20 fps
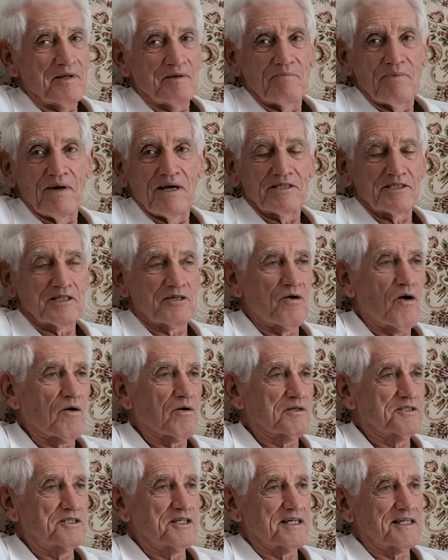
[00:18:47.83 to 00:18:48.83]
pairs of
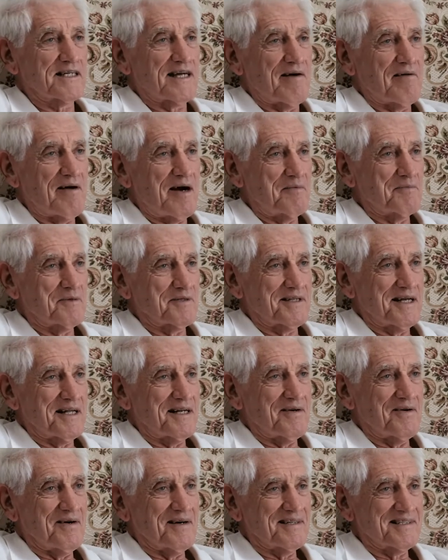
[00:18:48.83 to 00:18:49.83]
goggles you could go home with that
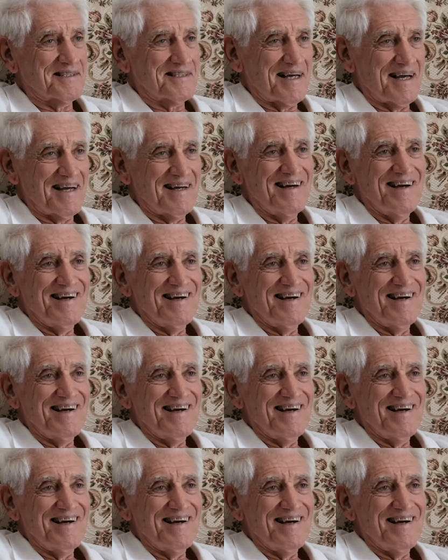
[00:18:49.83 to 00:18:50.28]
night as to